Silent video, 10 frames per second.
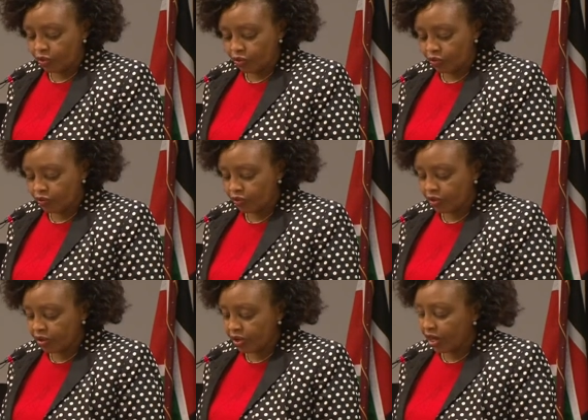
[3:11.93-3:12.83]
of
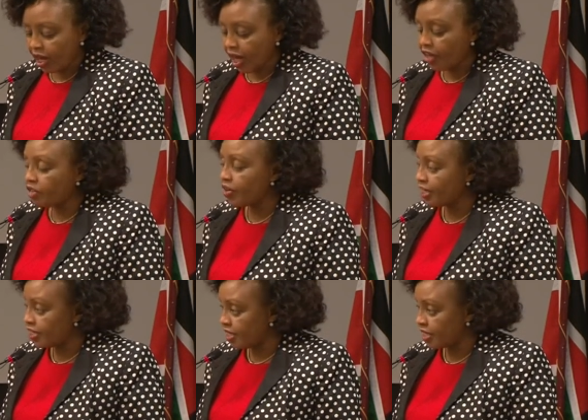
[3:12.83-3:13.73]

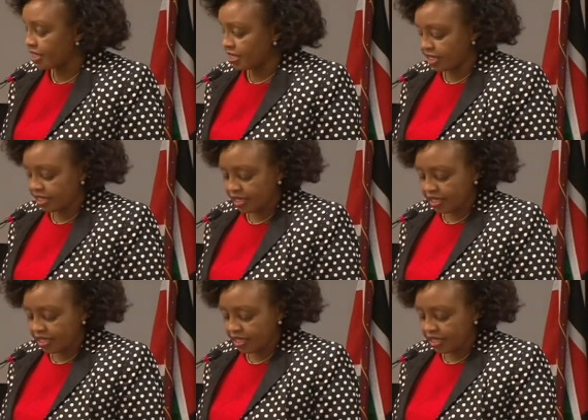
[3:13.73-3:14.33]
athletics